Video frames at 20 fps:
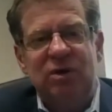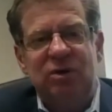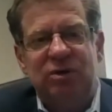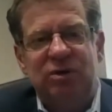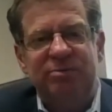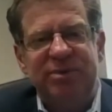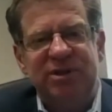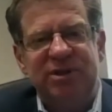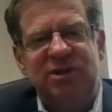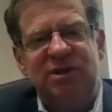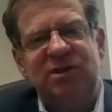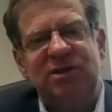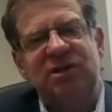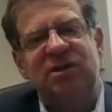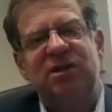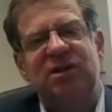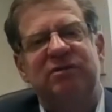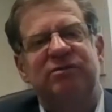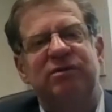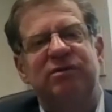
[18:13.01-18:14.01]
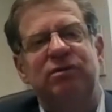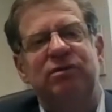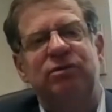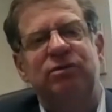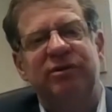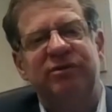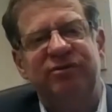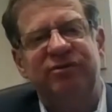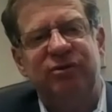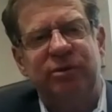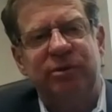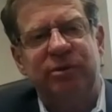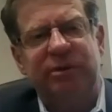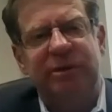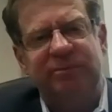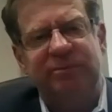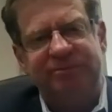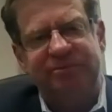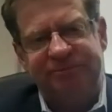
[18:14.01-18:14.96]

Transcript: or business endeavor going forward.